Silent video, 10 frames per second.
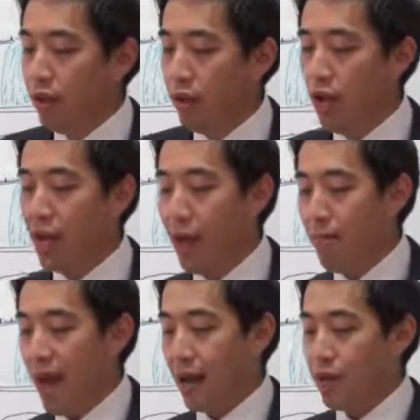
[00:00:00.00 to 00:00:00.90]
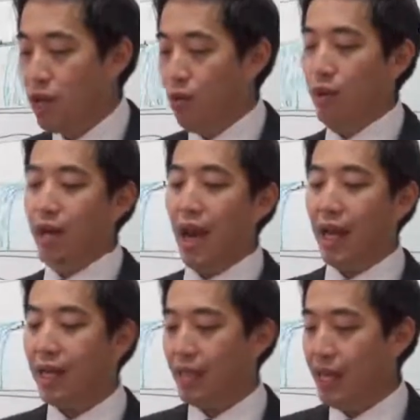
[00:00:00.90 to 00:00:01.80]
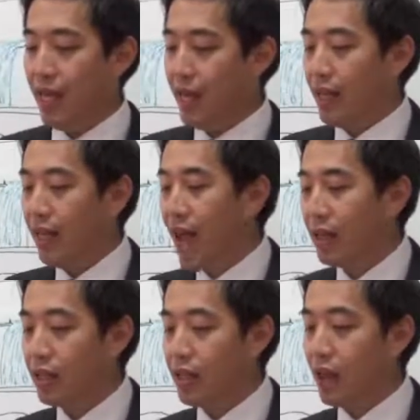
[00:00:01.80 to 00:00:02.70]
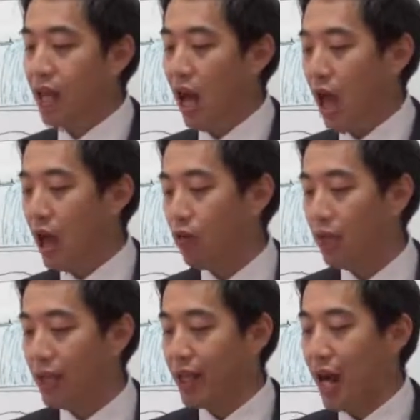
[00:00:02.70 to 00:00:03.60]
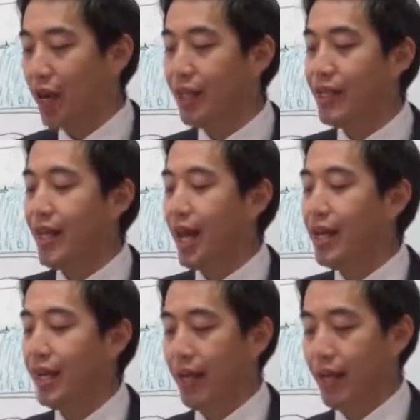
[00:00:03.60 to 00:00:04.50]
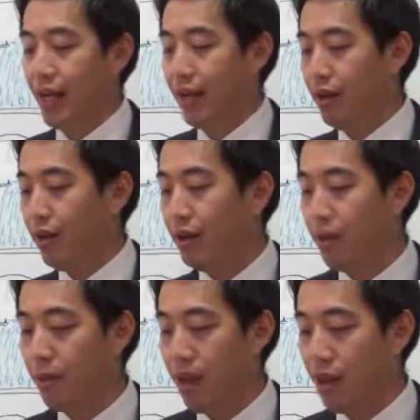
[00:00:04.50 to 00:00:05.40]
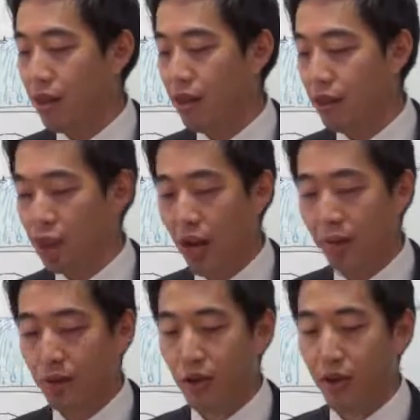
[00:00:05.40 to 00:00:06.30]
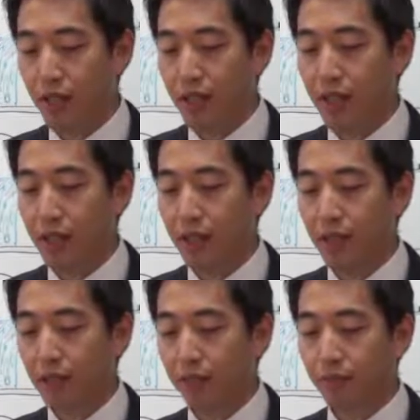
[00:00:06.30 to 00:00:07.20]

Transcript: Look at Matthew 19. That is not what God intended. Look at Matthew chapter 19.